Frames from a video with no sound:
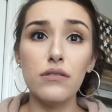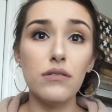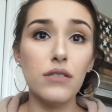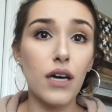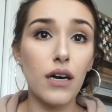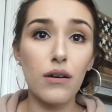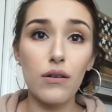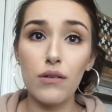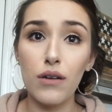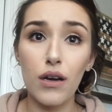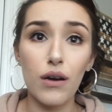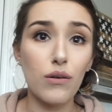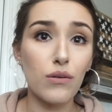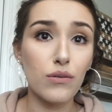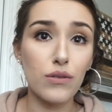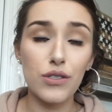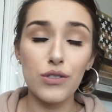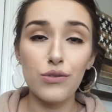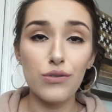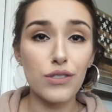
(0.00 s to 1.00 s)
I don't know,
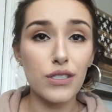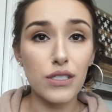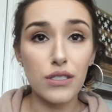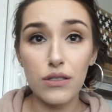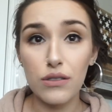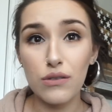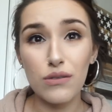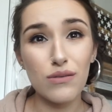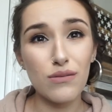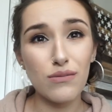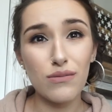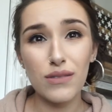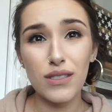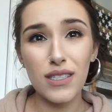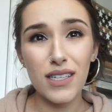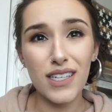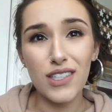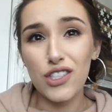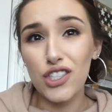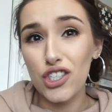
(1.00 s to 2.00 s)
you just
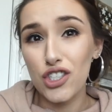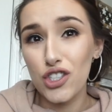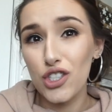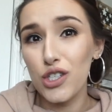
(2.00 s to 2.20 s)
it's just